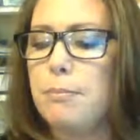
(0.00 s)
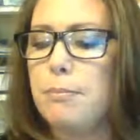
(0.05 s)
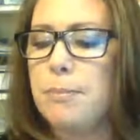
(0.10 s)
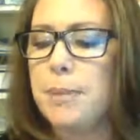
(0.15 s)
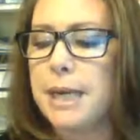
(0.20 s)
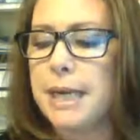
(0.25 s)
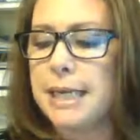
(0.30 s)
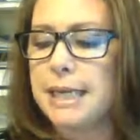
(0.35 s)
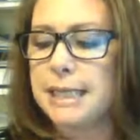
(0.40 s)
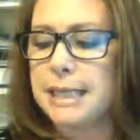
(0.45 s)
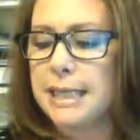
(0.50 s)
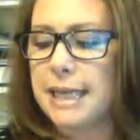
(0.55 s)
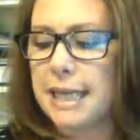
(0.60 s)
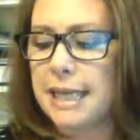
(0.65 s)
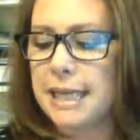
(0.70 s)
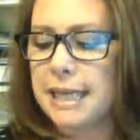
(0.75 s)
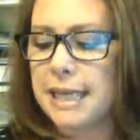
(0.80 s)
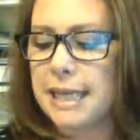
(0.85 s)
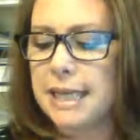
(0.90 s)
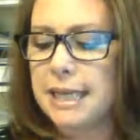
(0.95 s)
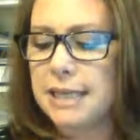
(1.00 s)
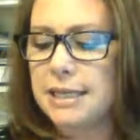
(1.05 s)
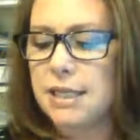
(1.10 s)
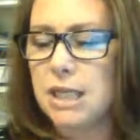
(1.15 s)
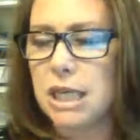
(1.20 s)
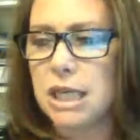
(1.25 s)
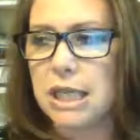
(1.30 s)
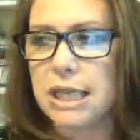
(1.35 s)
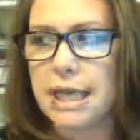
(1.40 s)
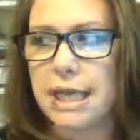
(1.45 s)
But I think that
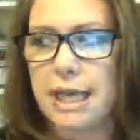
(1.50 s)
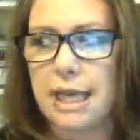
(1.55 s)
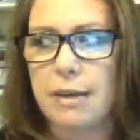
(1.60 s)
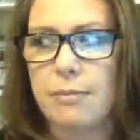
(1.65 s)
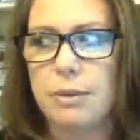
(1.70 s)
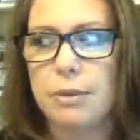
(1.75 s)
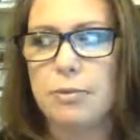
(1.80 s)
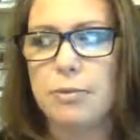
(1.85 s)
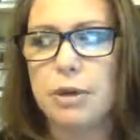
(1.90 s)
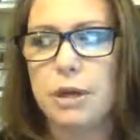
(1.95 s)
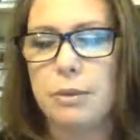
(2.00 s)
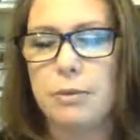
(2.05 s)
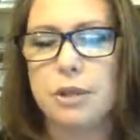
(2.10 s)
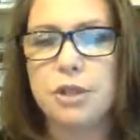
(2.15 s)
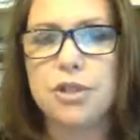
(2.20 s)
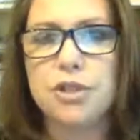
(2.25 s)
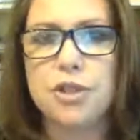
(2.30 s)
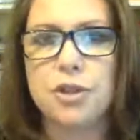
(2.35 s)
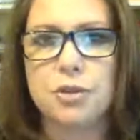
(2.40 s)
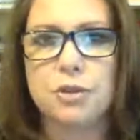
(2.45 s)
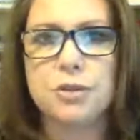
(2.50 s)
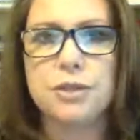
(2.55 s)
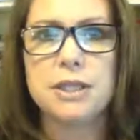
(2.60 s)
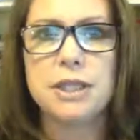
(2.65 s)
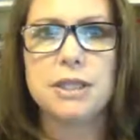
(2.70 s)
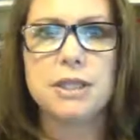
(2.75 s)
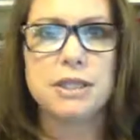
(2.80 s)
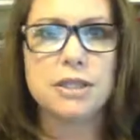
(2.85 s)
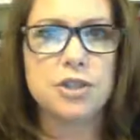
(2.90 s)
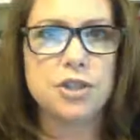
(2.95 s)
Darling Hammond pretty much shows
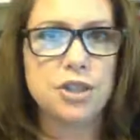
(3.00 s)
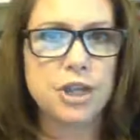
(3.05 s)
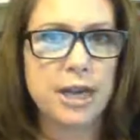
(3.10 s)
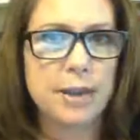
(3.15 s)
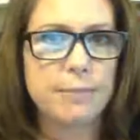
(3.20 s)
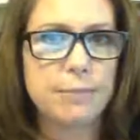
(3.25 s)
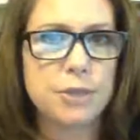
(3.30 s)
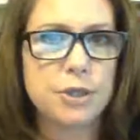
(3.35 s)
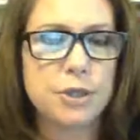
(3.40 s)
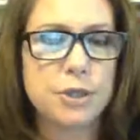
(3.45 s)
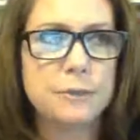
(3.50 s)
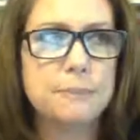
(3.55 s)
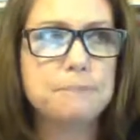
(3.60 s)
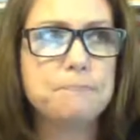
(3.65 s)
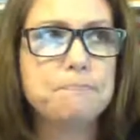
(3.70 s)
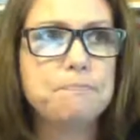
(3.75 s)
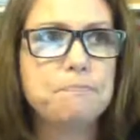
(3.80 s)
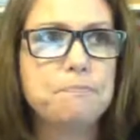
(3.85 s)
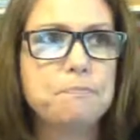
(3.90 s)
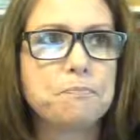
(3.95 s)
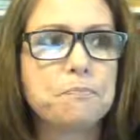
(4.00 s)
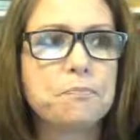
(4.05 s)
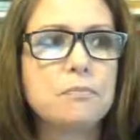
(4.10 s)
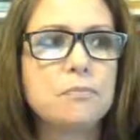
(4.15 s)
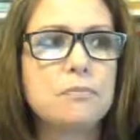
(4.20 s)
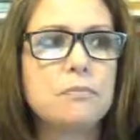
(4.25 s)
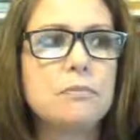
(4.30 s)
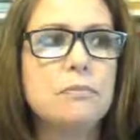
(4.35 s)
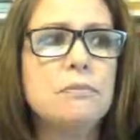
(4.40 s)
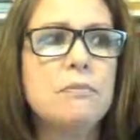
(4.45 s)
in this chapter
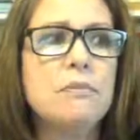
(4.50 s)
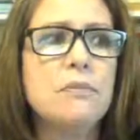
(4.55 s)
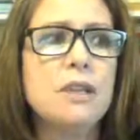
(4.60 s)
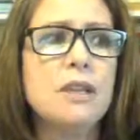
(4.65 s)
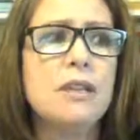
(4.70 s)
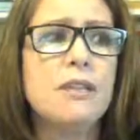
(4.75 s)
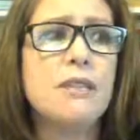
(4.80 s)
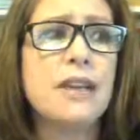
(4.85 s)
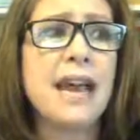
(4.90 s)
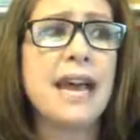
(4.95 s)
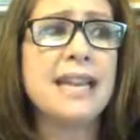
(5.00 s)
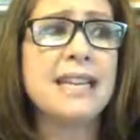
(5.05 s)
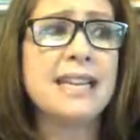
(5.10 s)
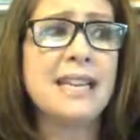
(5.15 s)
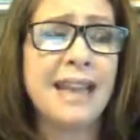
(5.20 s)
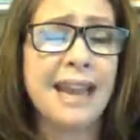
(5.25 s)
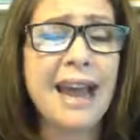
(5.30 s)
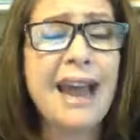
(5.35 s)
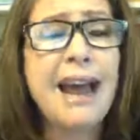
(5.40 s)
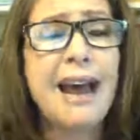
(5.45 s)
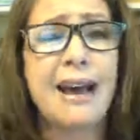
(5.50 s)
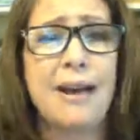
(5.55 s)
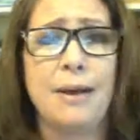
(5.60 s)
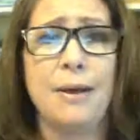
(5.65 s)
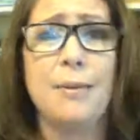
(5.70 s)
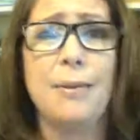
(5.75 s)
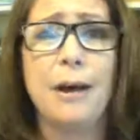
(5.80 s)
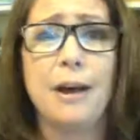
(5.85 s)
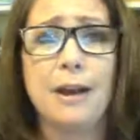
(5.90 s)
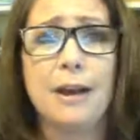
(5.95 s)
that,
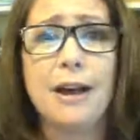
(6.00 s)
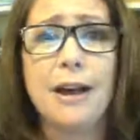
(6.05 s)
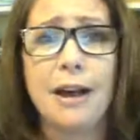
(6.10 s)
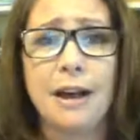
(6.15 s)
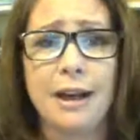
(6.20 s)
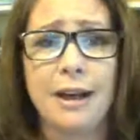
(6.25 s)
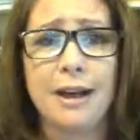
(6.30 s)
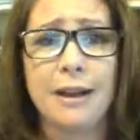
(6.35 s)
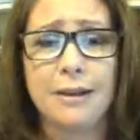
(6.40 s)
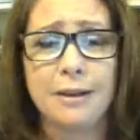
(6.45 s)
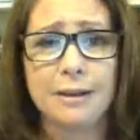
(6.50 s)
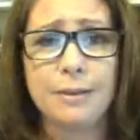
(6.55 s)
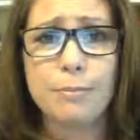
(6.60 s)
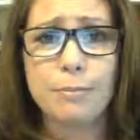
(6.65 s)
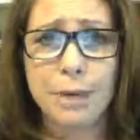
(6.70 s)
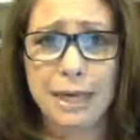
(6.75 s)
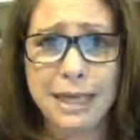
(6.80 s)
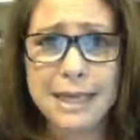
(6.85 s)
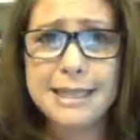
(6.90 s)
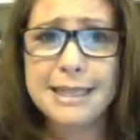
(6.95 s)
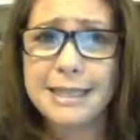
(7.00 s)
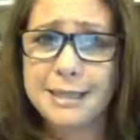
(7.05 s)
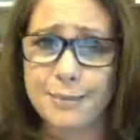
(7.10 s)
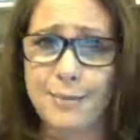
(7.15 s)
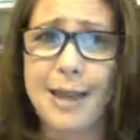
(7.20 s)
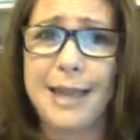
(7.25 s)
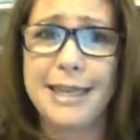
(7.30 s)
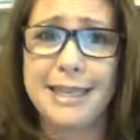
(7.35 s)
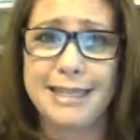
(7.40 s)
money does make a